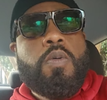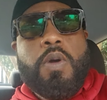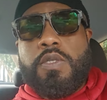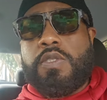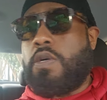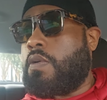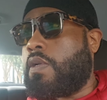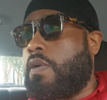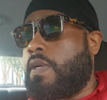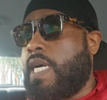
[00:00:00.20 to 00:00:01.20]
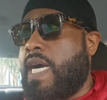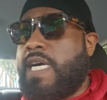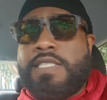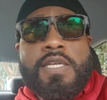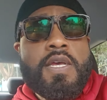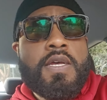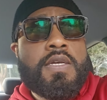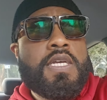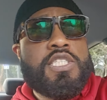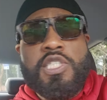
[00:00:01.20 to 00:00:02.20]
What's going on, guys?
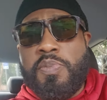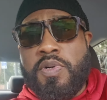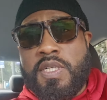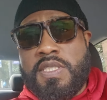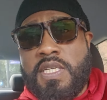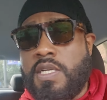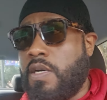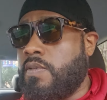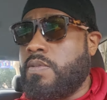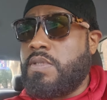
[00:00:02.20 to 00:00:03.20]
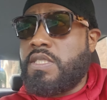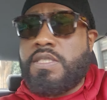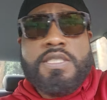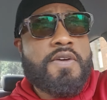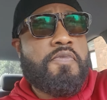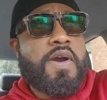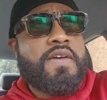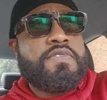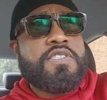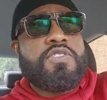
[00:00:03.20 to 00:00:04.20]
It's your boy Dino. This is
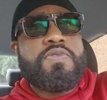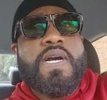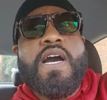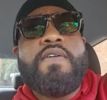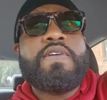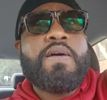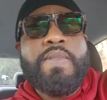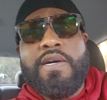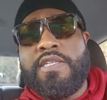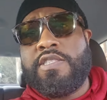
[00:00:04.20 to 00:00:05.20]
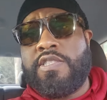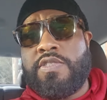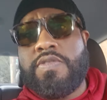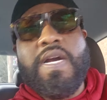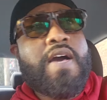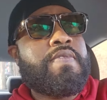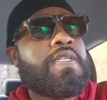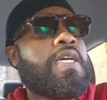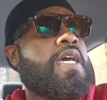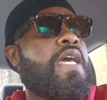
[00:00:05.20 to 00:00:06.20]
FYF Just Driving. I'm out here just
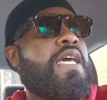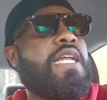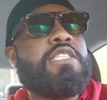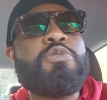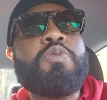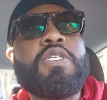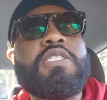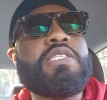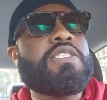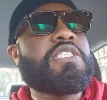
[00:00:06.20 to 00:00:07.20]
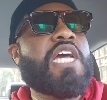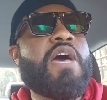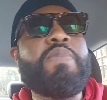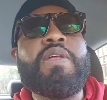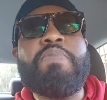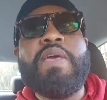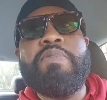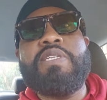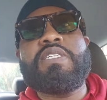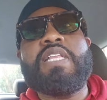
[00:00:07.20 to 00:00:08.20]
driving. And I just wanted to just chime in, man,
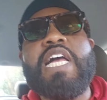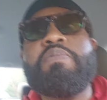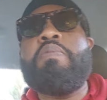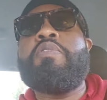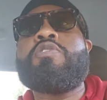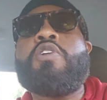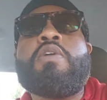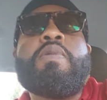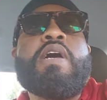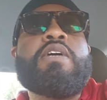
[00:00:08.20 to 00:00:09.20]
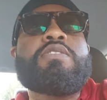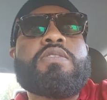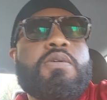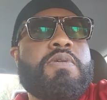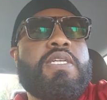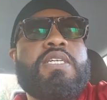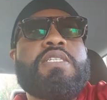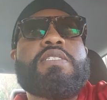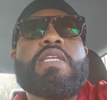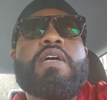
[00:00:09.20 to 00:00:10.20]
because a lot of people are talking about how slow it
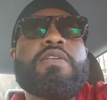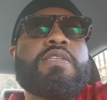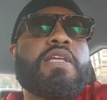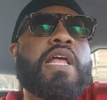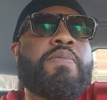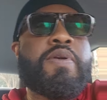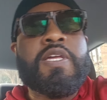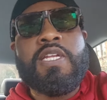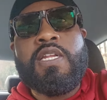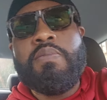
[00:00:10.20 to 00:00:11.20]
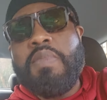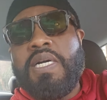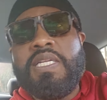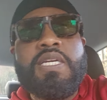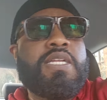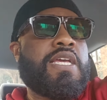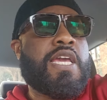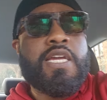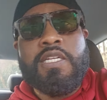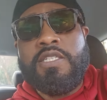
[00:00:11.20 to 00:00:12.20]
is and how they're not making any money and they
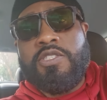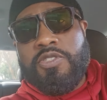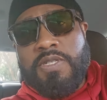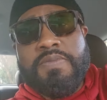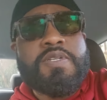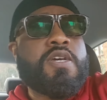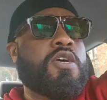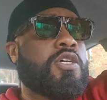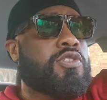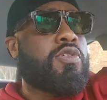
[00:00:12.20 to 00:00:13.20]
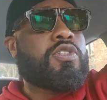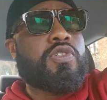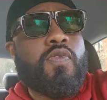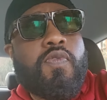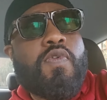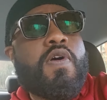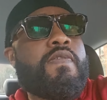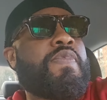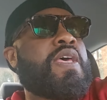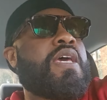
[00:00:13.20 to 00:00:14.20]
can't get any trips, so on and so
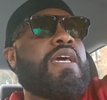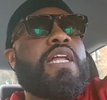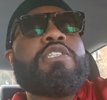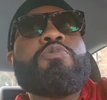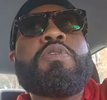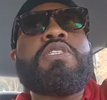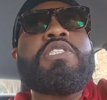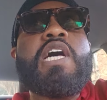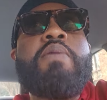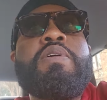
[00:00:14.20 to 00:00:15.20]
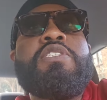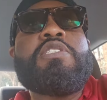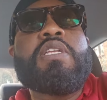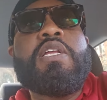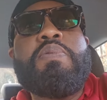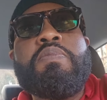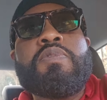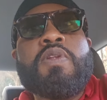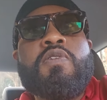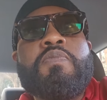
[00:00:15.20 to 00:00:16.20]
forth. And I just wanted to chime in just to let
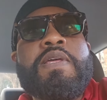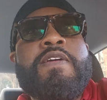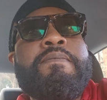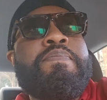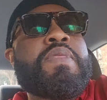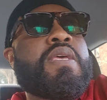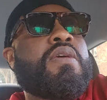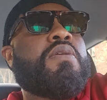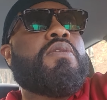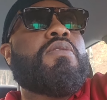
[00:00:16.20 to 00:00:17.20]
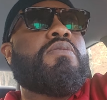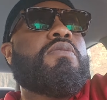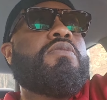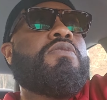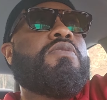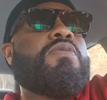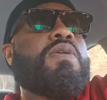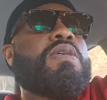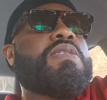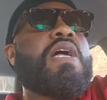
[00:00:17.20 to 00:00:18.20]
people know, man,
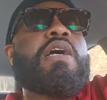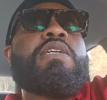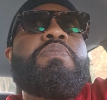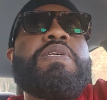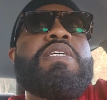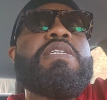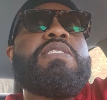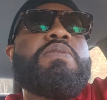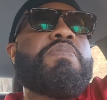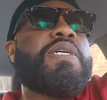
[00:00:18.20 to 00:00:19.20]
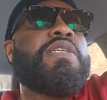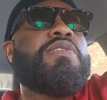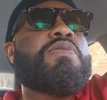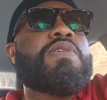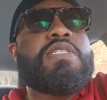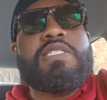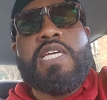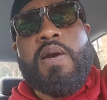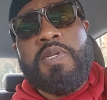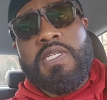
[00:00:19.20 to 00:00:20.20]
it's not going to be easy money during this
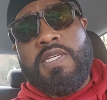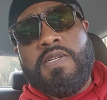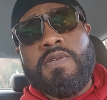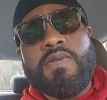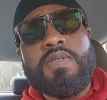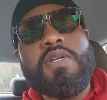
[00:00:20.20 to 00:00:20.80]
time of the year.